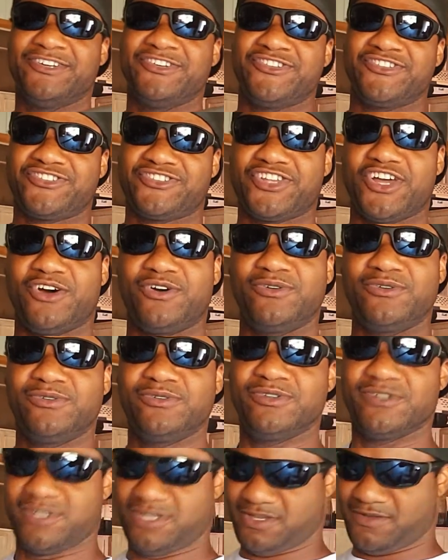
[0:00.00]
So
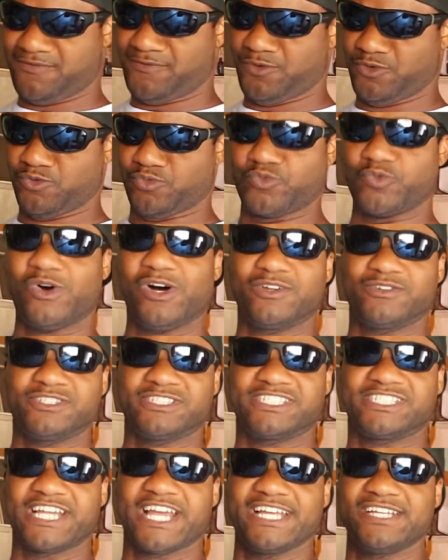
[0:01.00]
if you're wanting
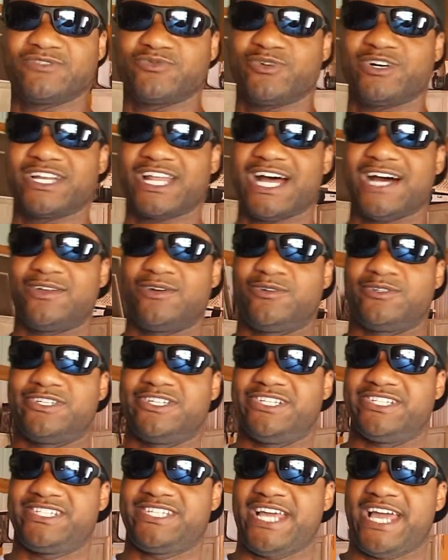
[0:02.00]
to change one out on
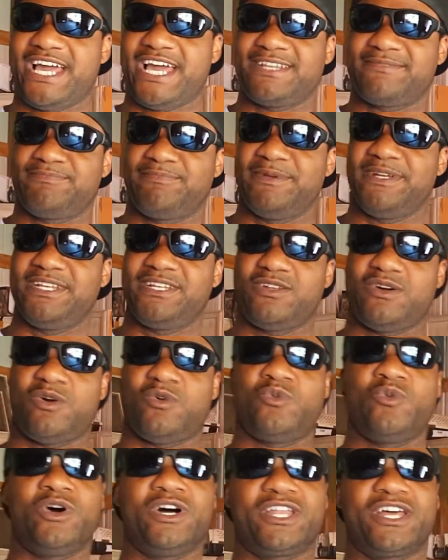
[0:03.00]
the attachment or
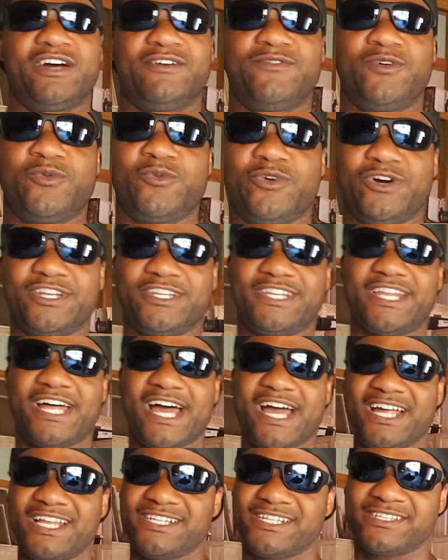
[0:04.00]

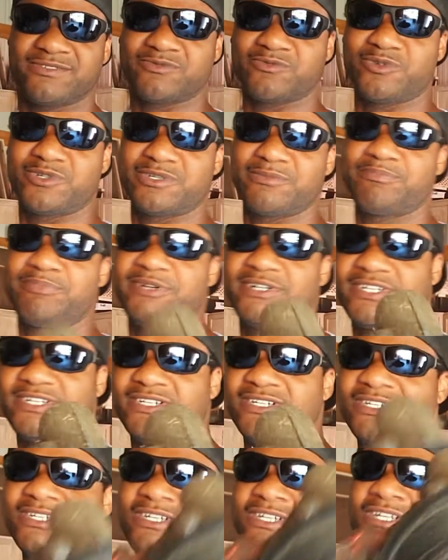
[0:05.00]
whatnot, you want to put
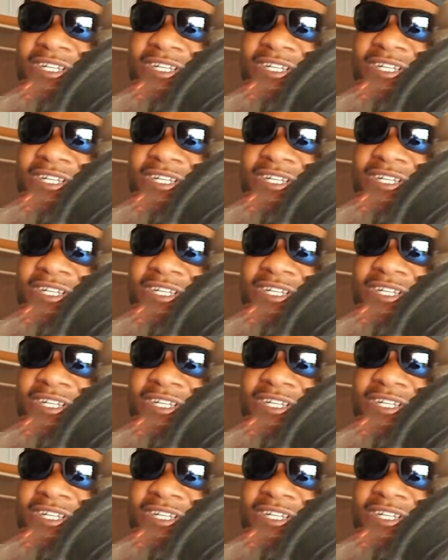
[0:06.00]
a